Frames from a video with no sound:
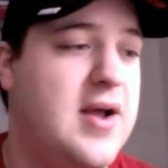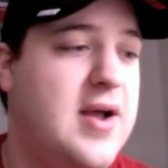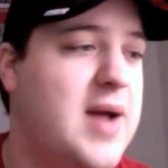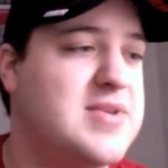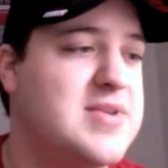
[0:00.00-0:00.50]

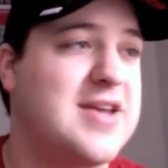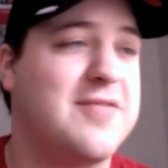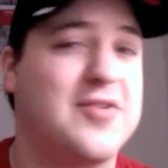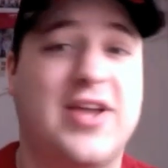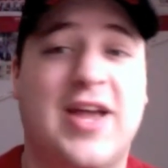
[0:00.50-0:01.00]
I would say
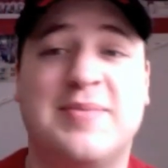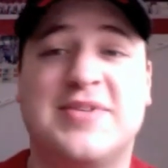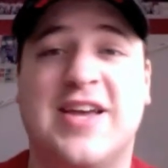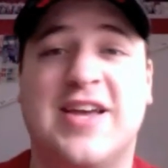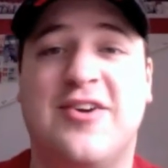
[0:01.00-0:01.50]
for Game
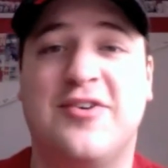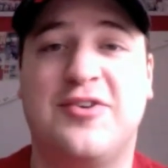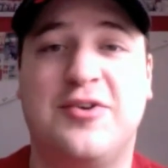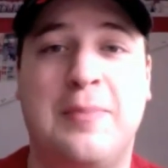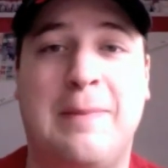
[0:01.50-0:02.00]
Center,
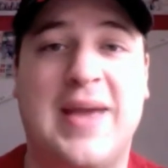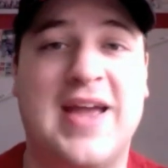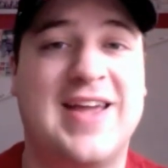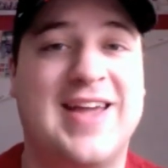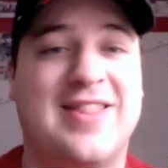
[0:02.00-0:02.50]
you
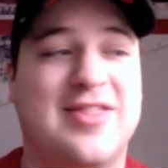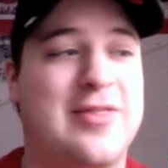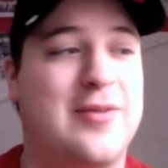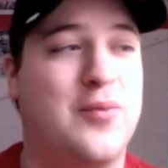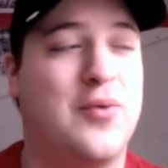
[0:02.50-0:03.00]
may get the